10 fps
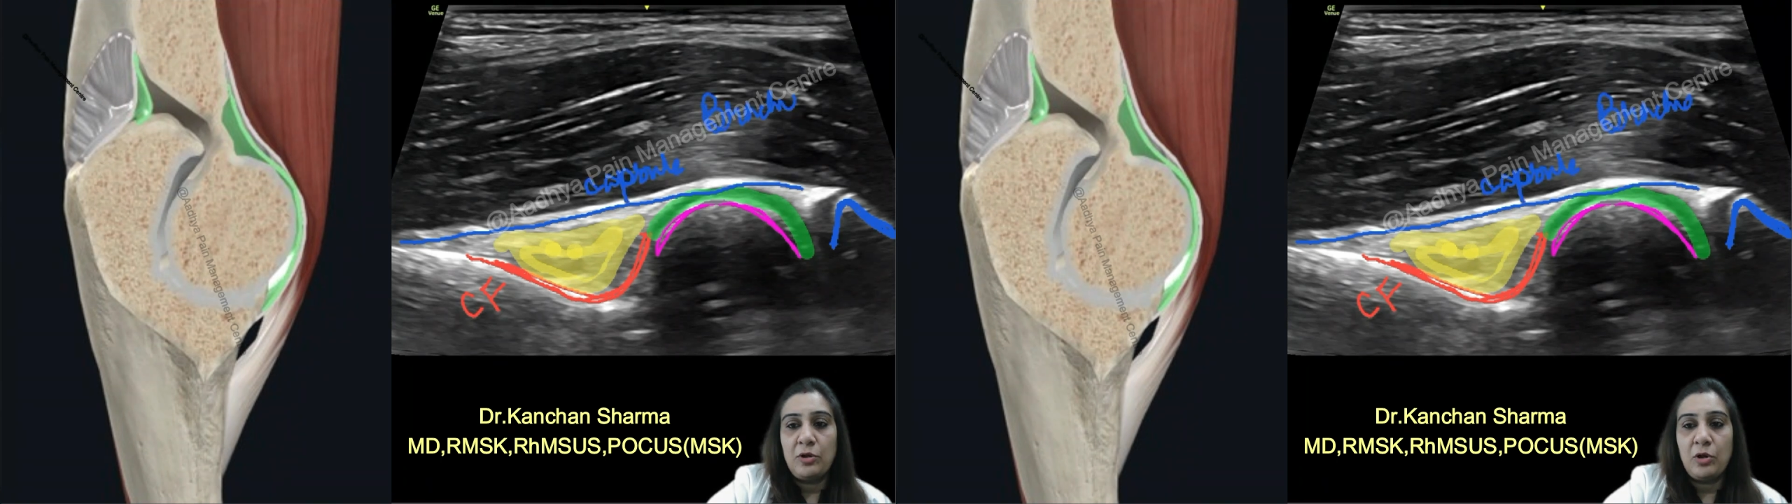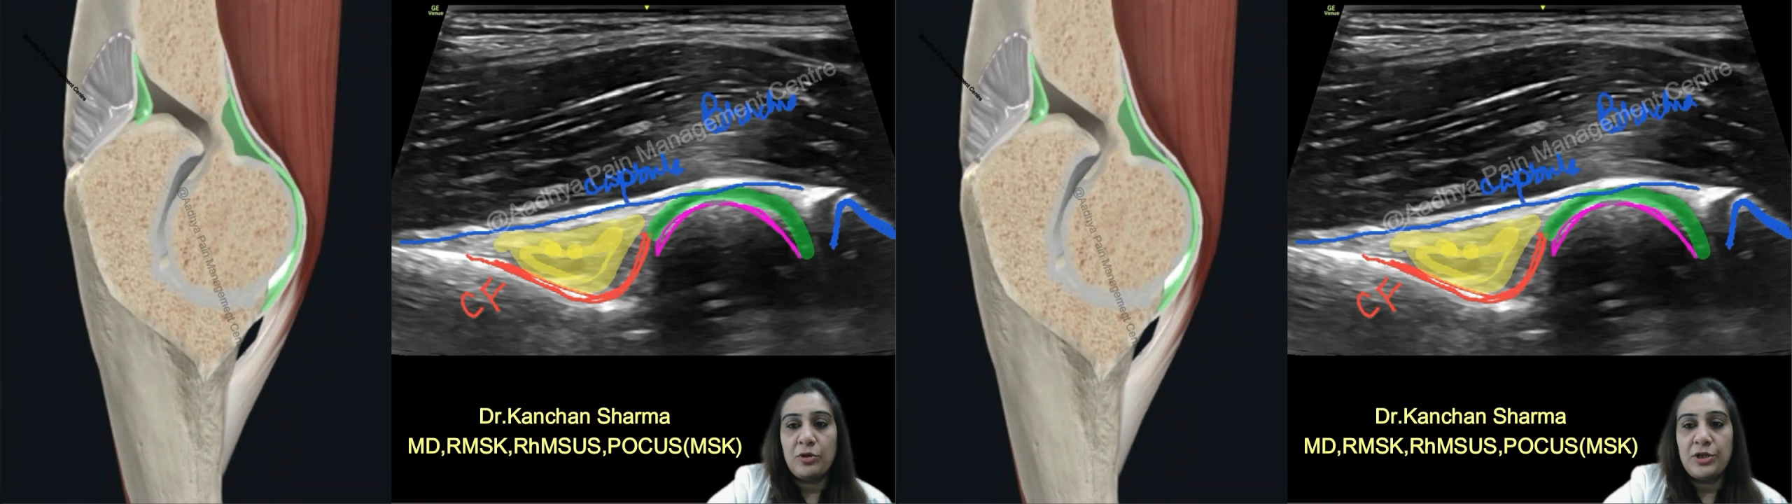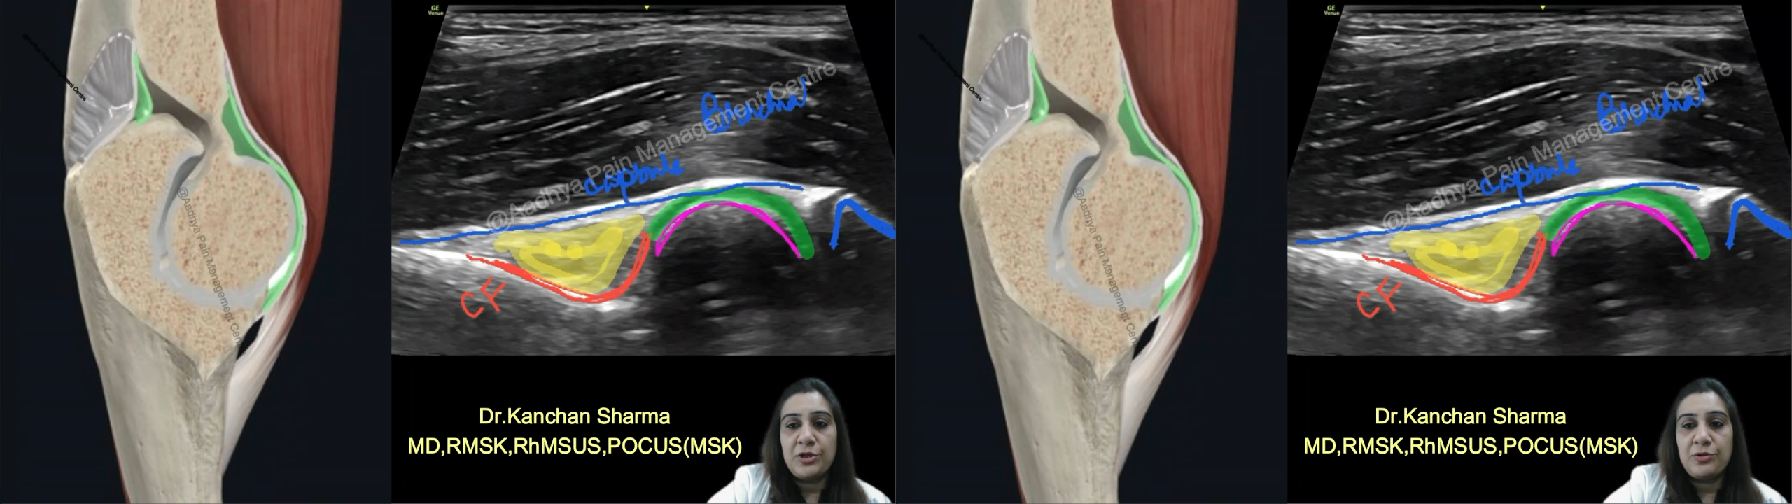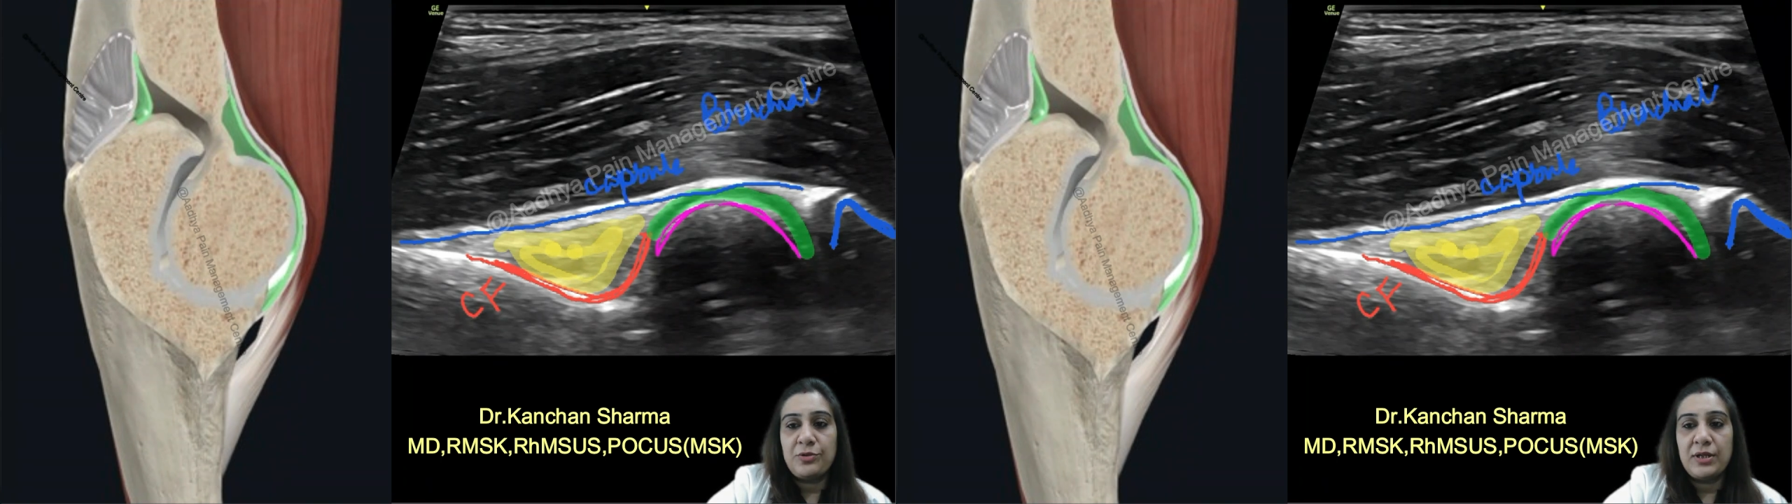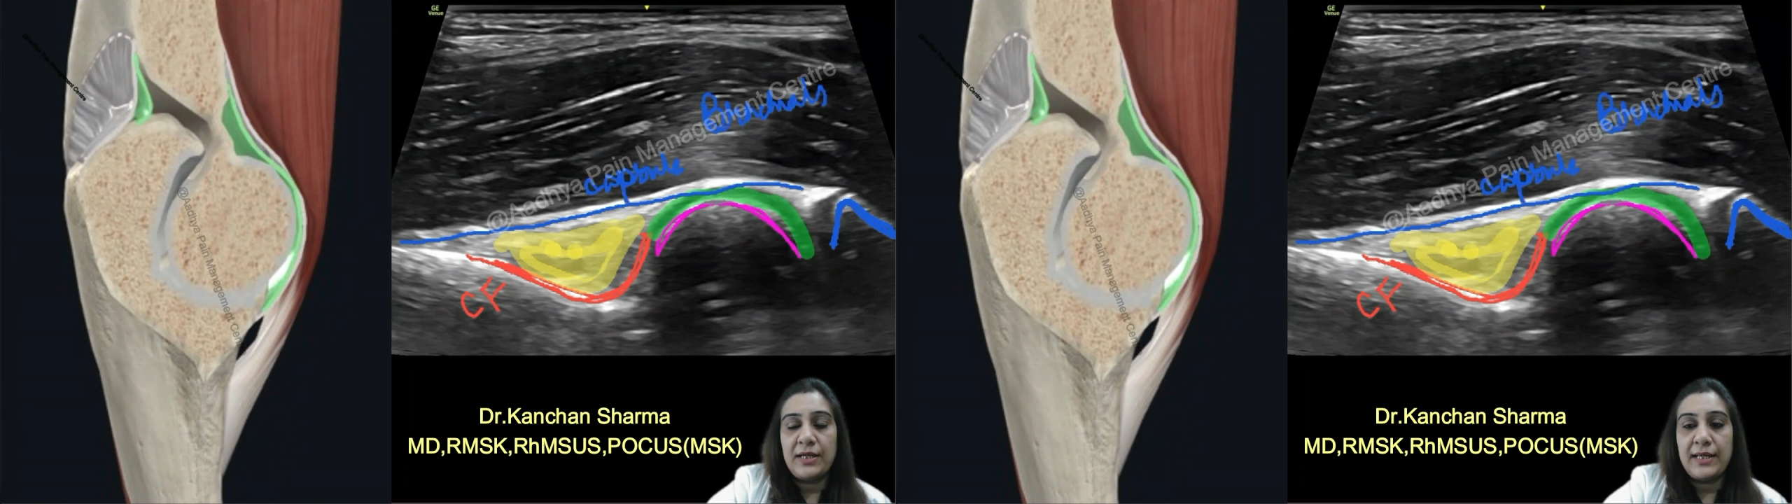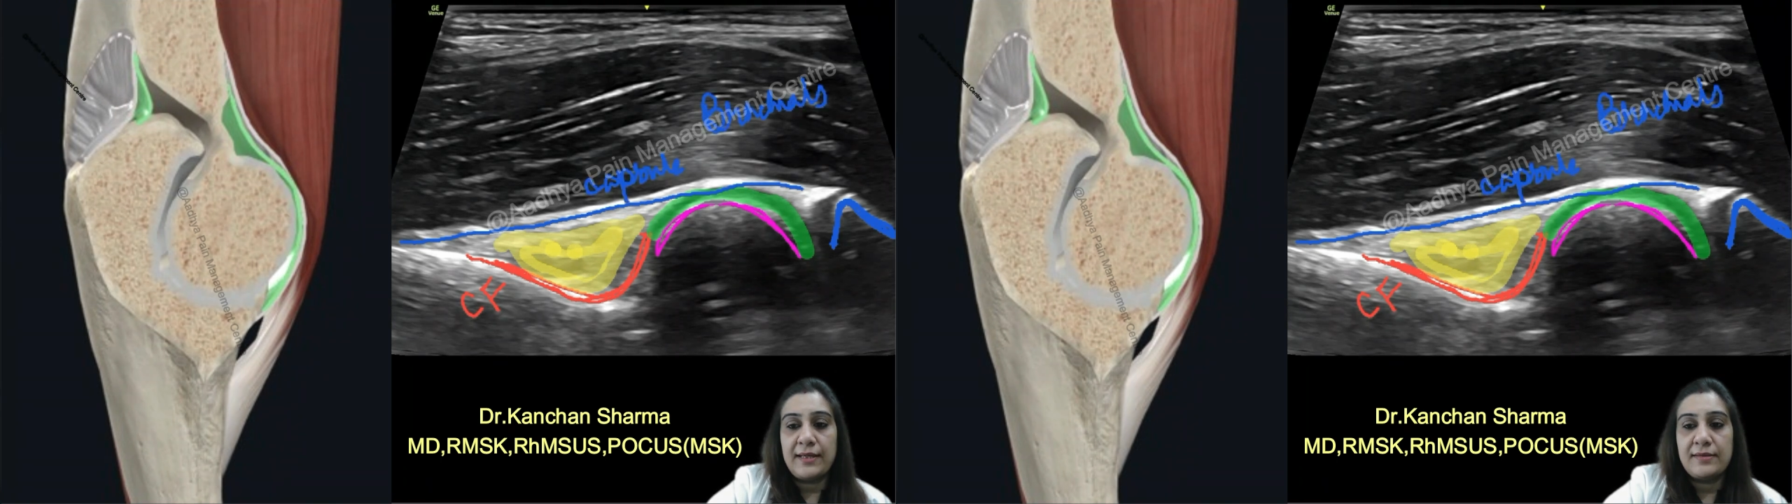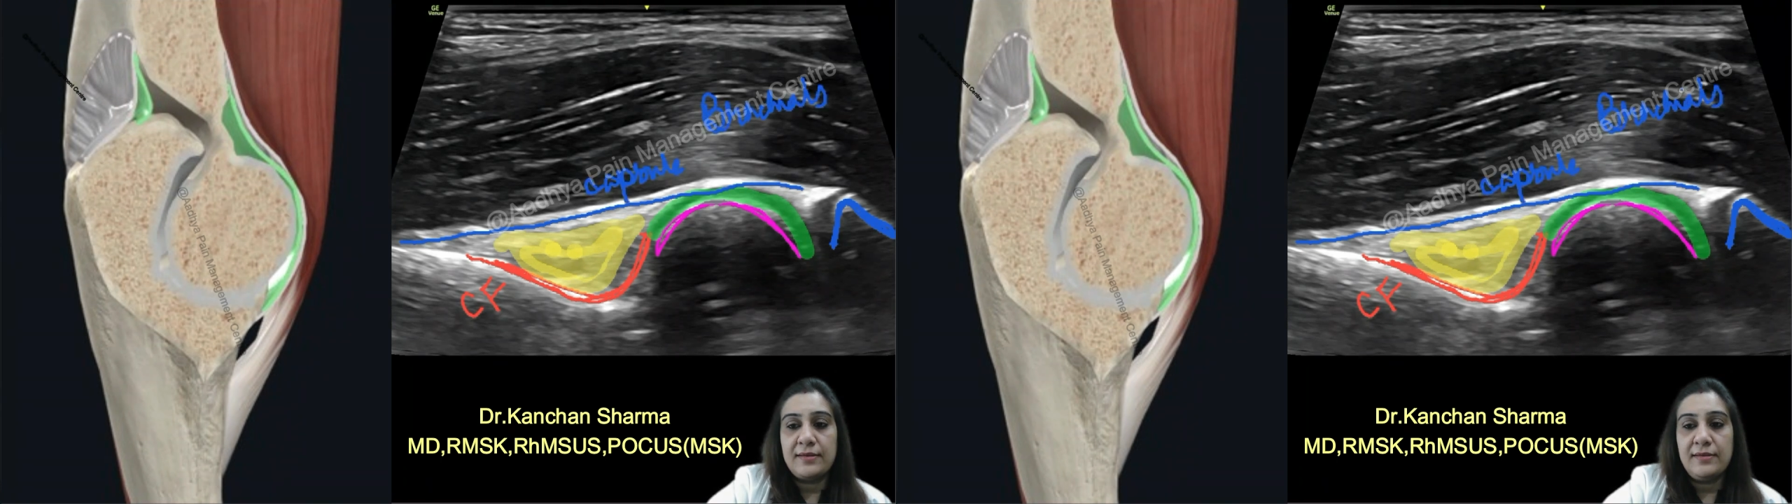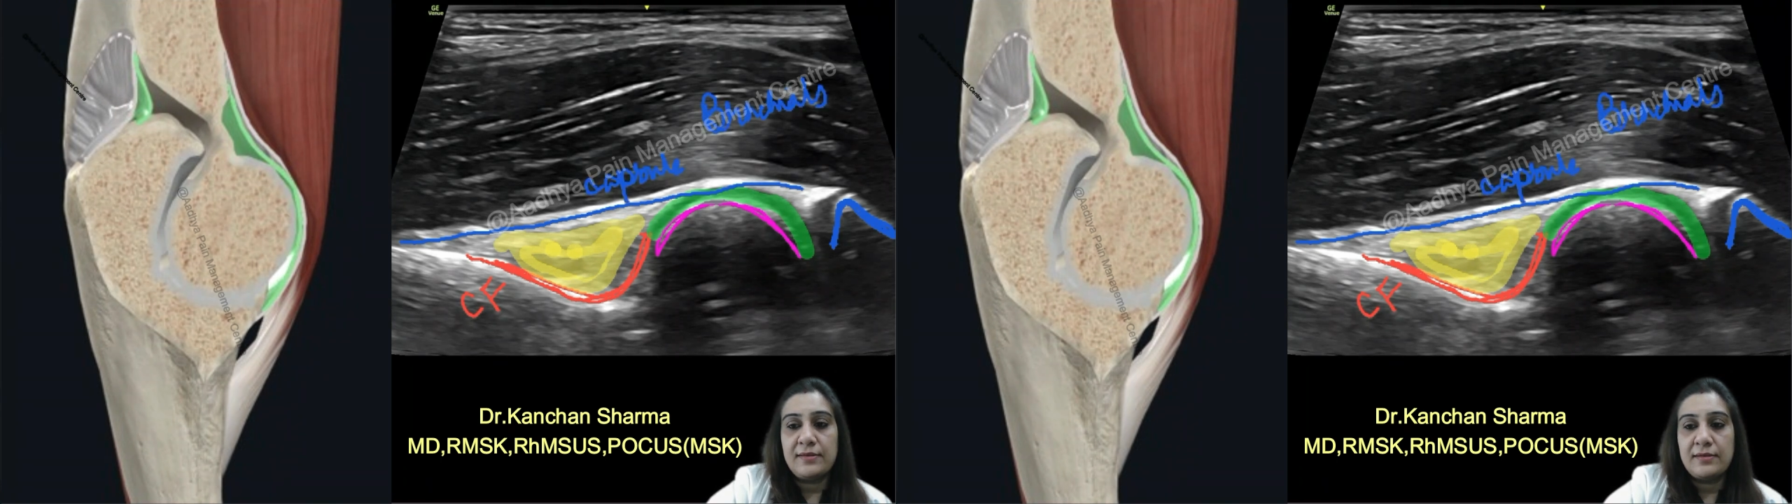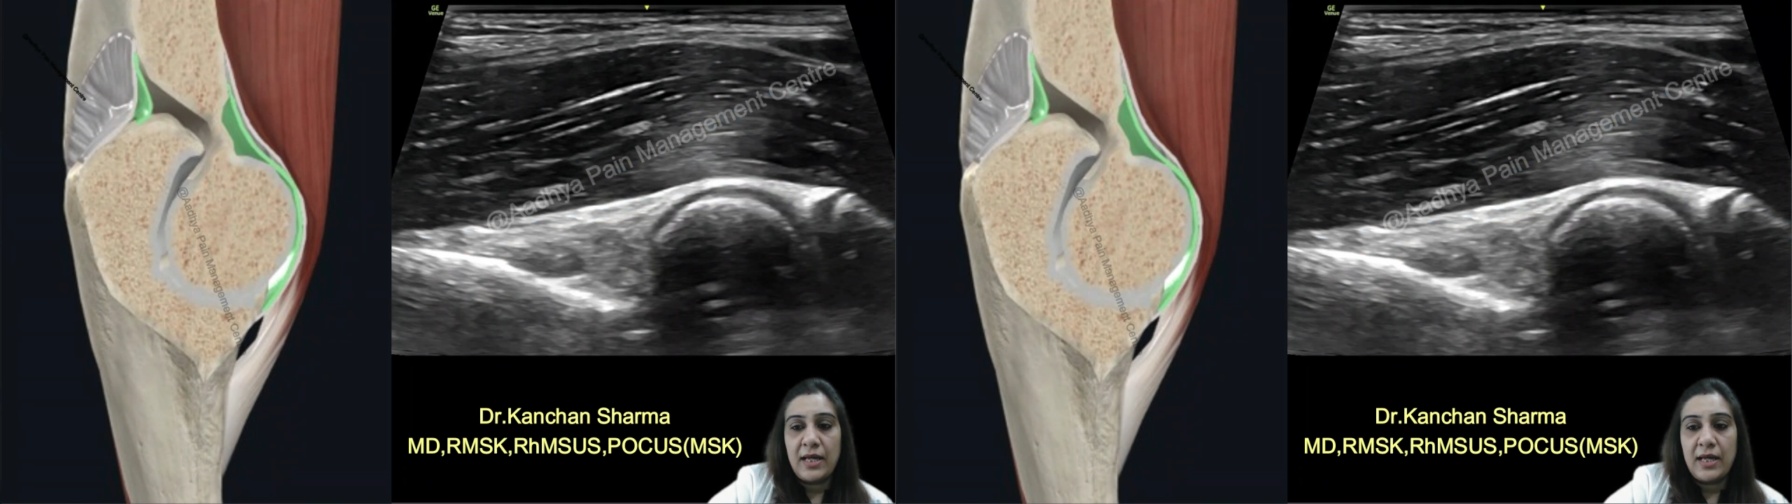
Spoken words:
longitudinal axis,